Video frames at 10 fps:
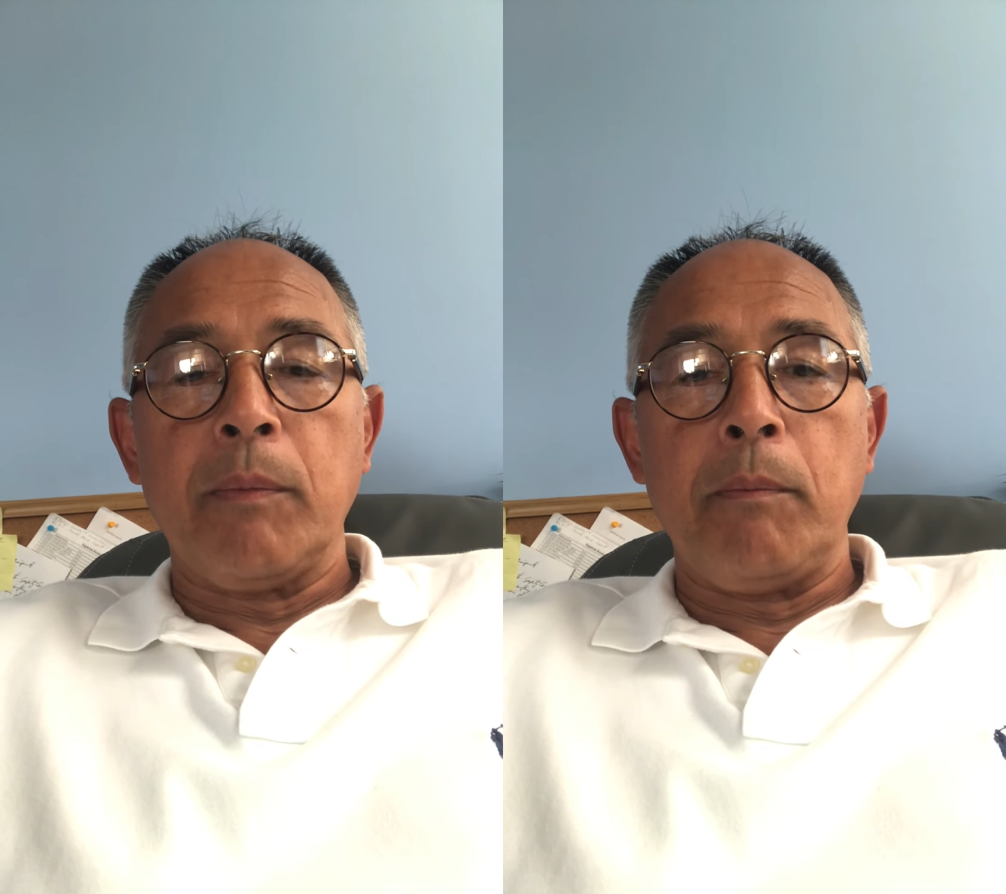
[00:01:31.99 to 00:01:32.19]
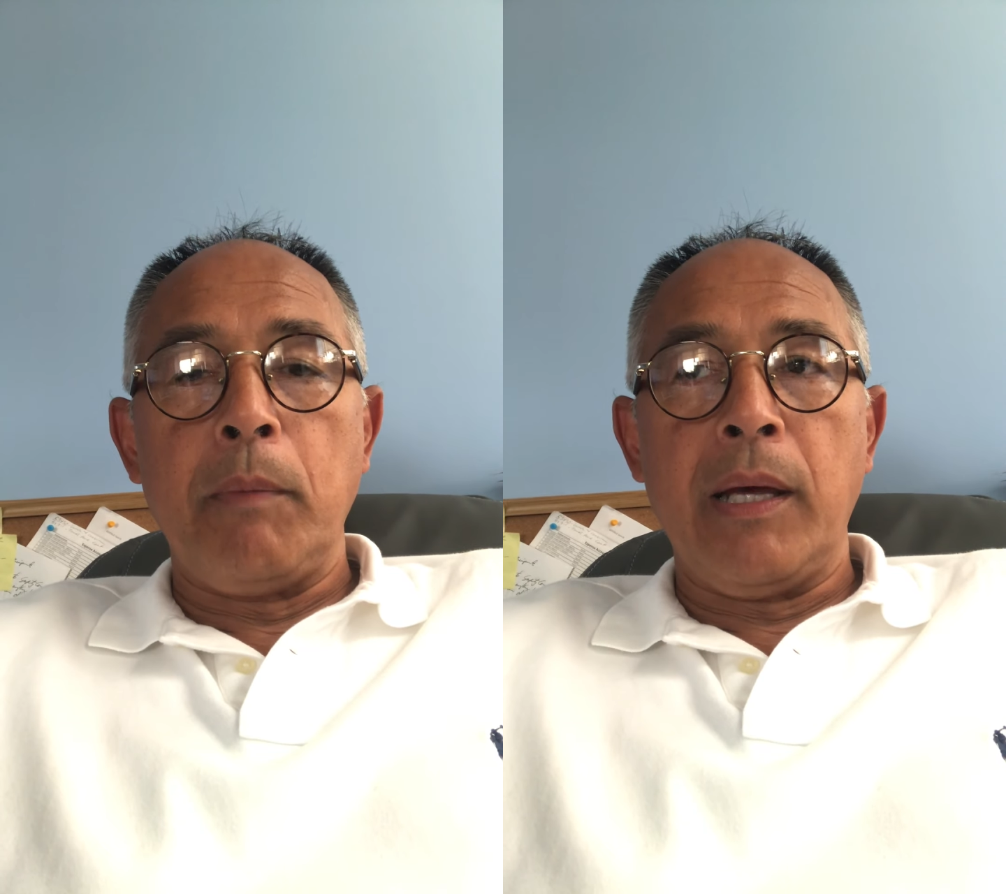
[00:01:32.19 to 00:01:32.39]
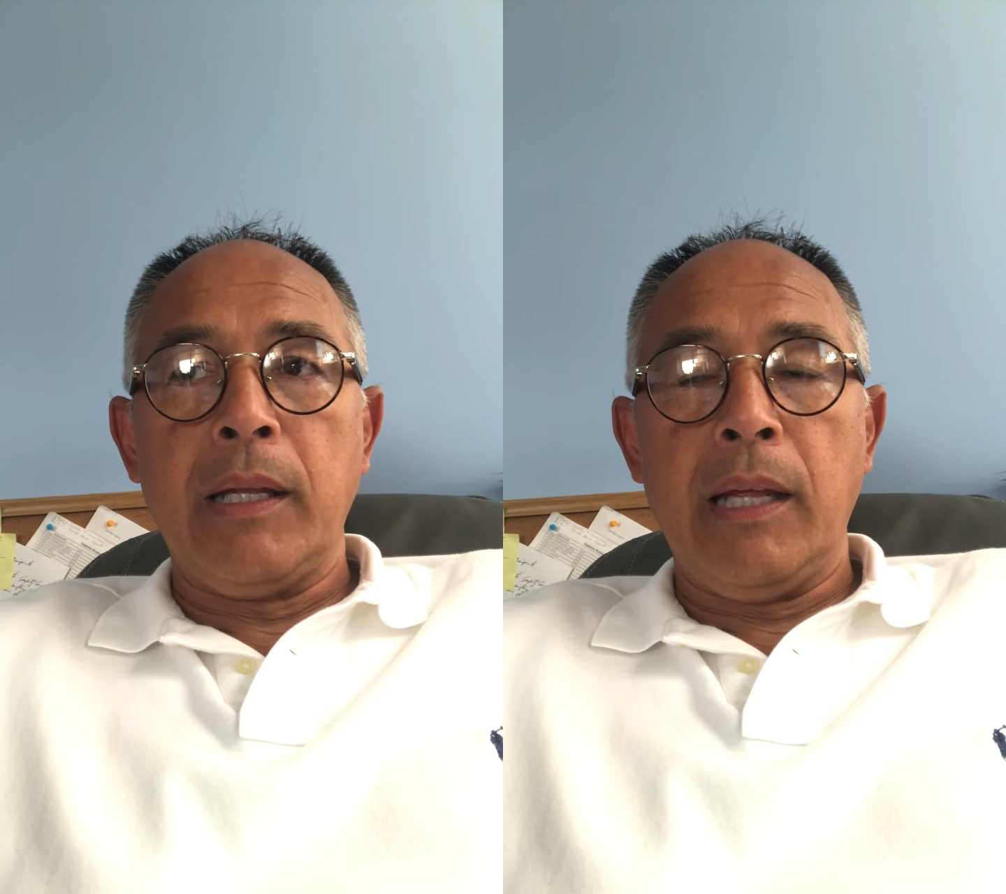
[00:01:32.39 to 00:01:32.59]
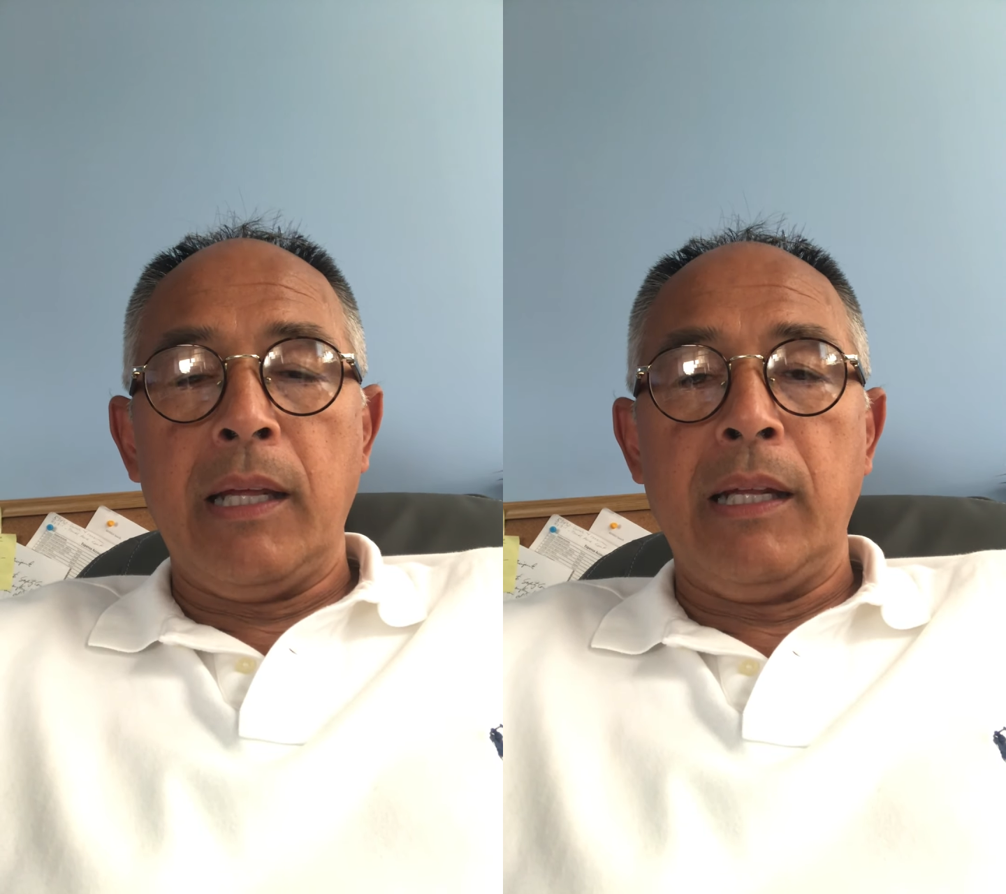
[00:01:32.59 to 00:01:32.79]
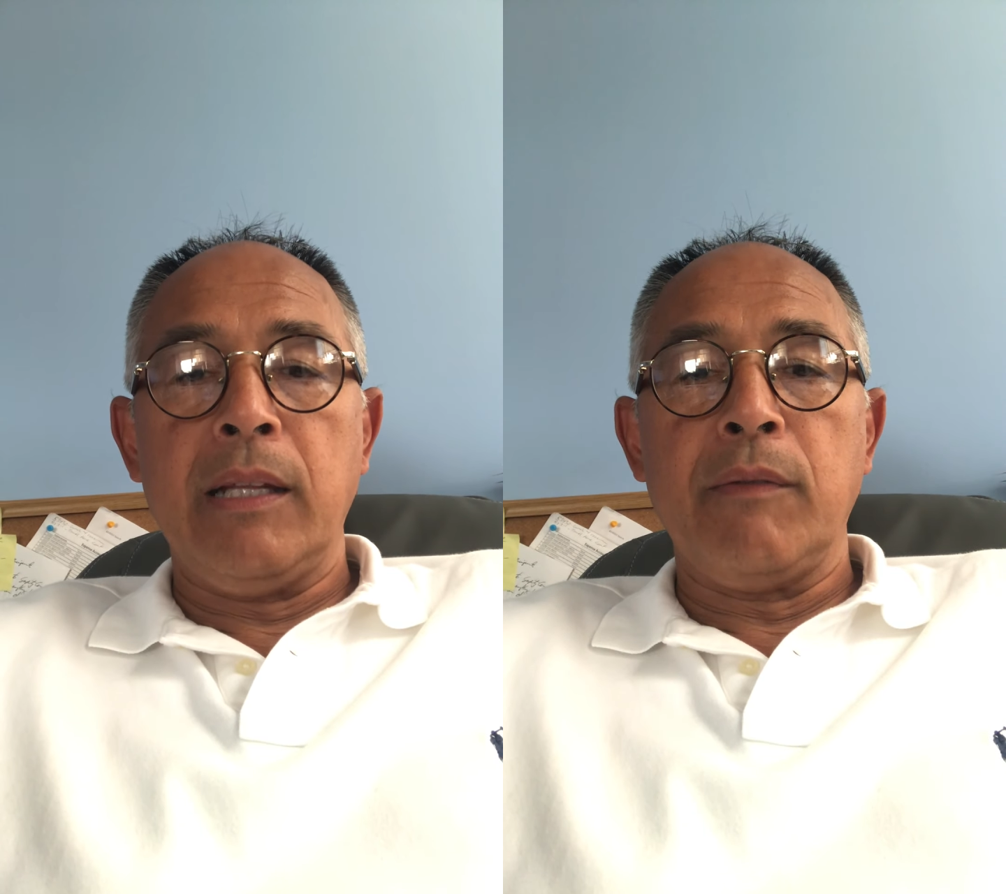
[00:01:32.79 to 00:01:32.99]
met
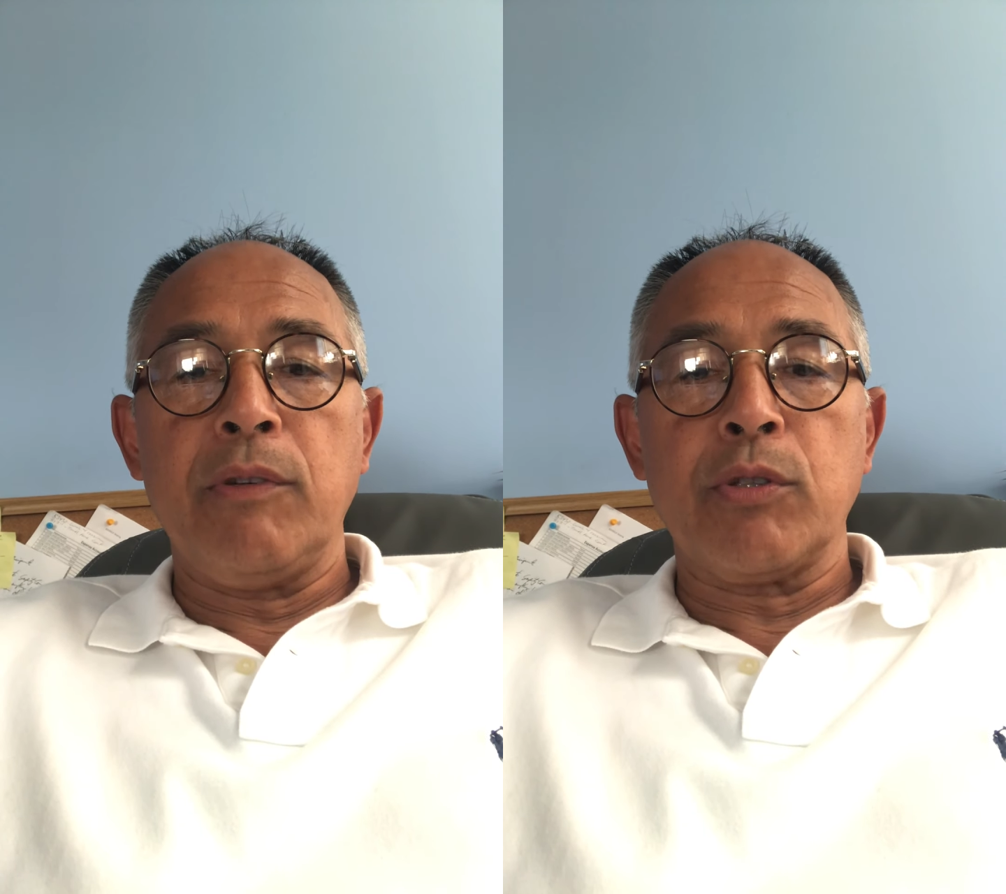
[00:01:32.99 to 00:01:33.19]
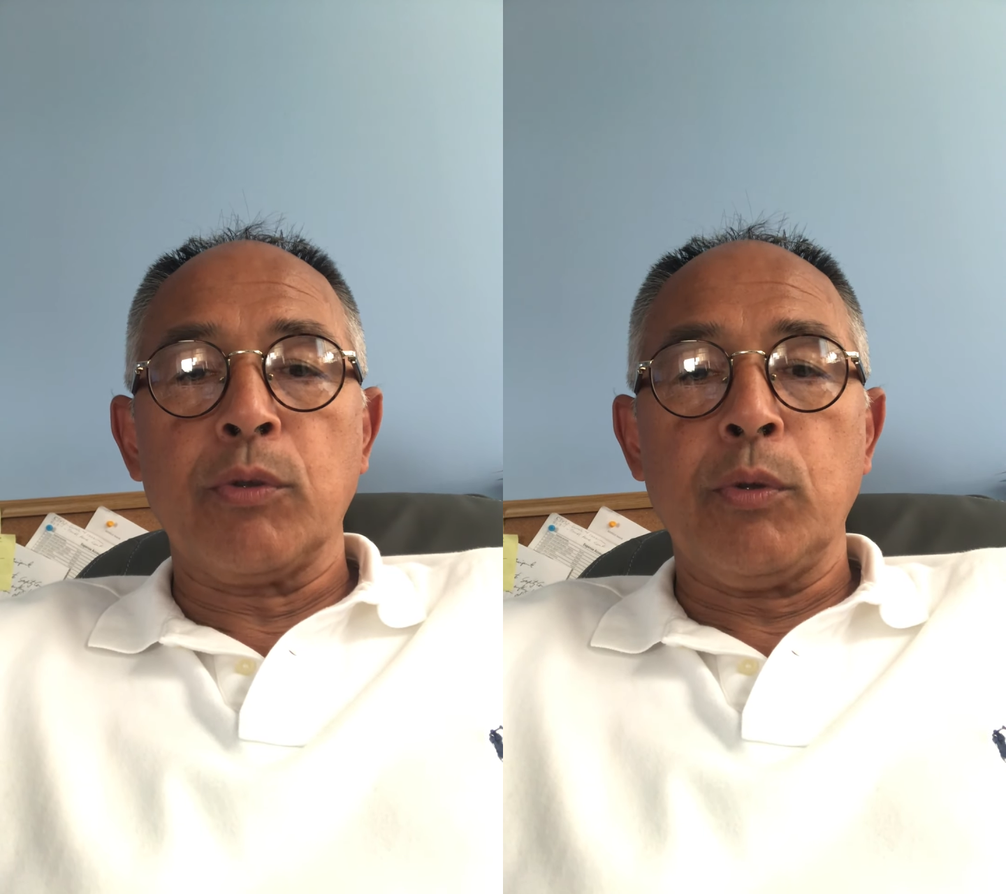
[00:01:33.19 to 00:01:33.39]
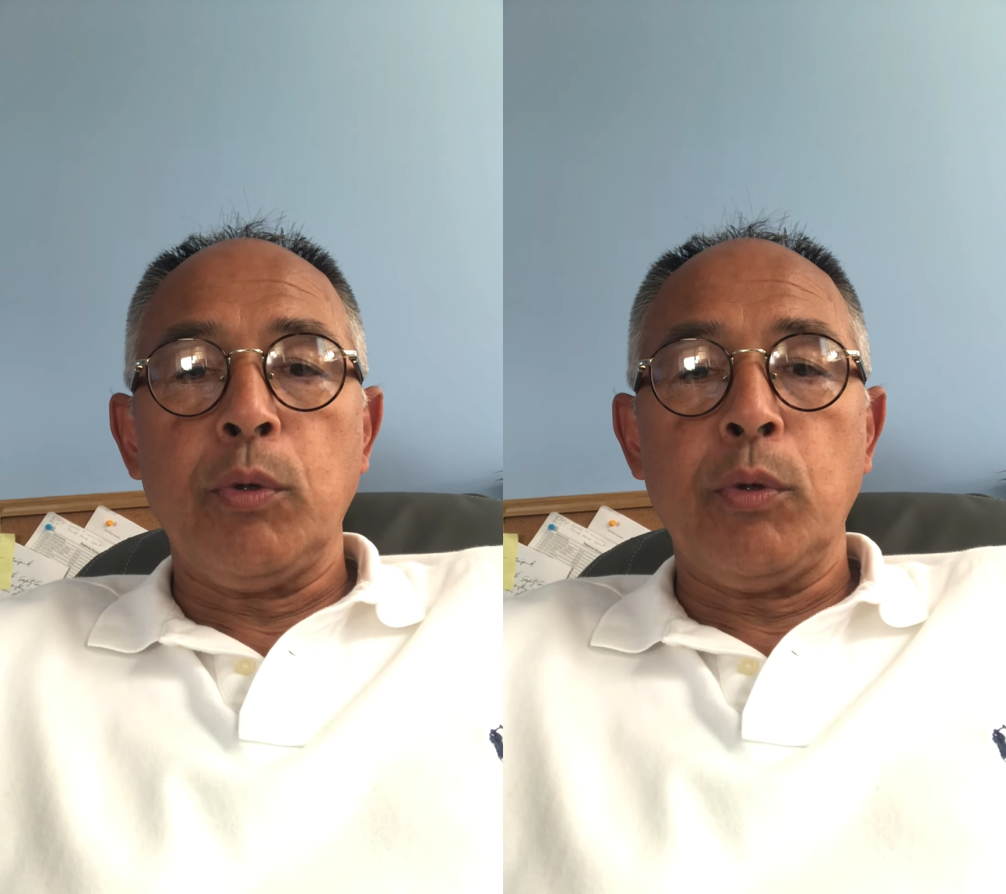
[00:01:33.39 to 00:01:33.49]
an individual